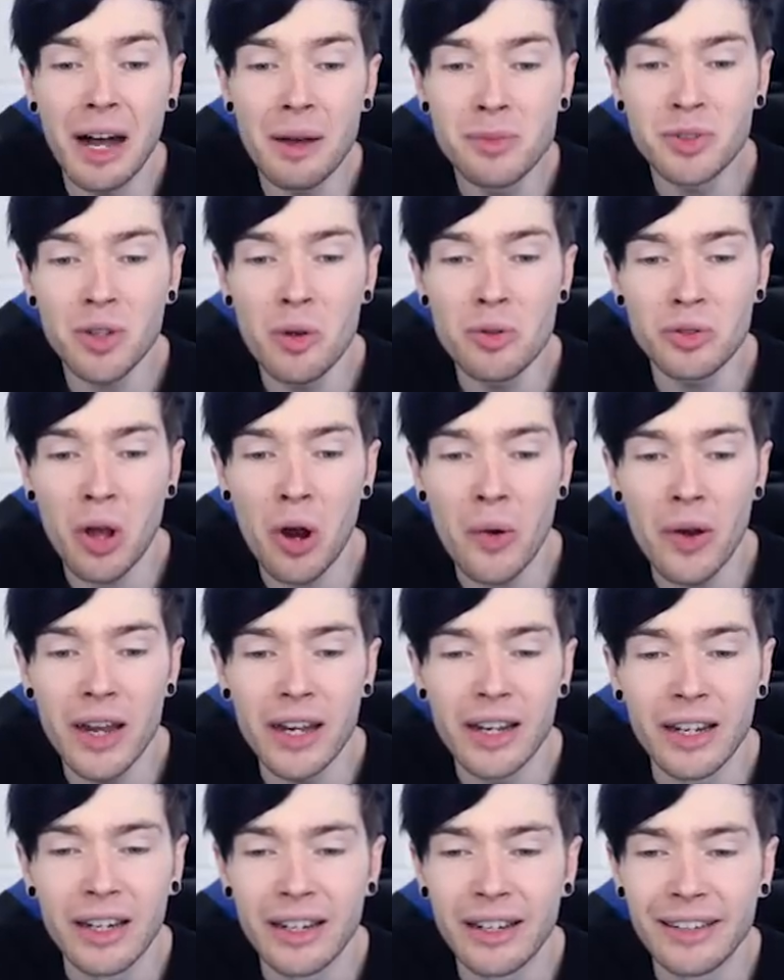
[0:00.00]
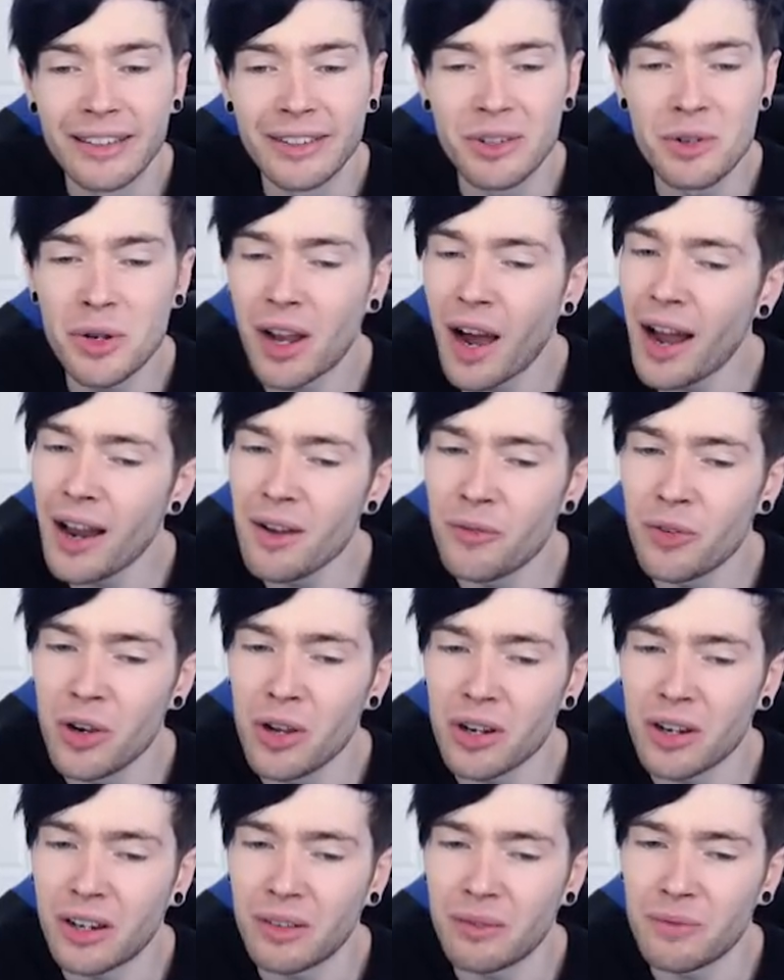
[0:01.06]
I'm so sorry. You kind of
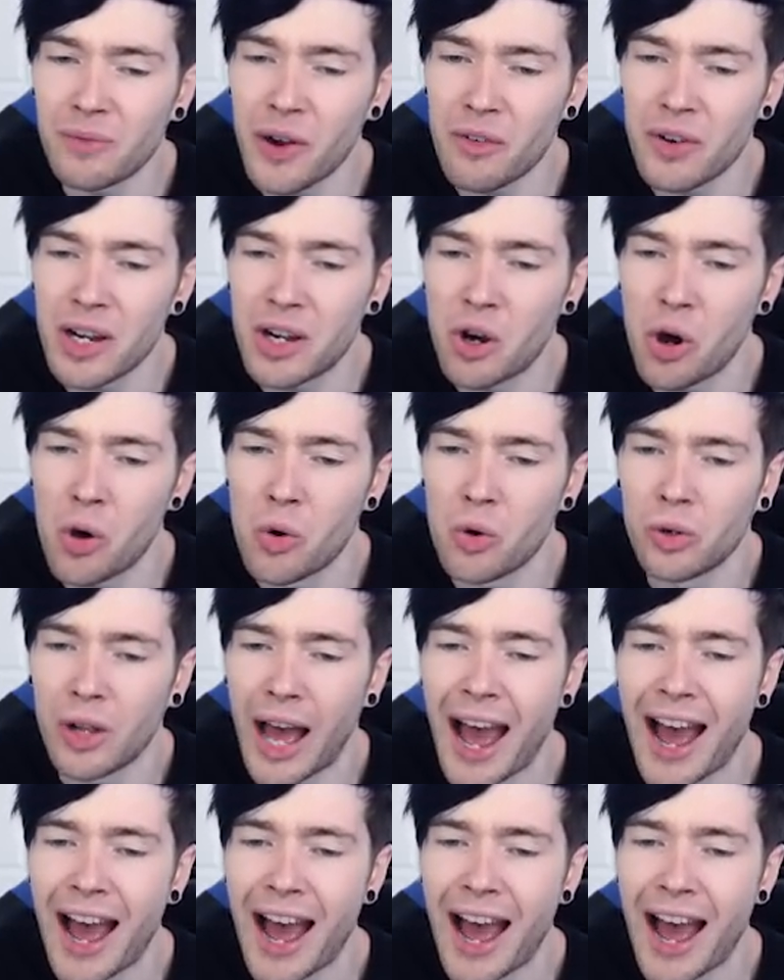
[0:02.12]
look very cool.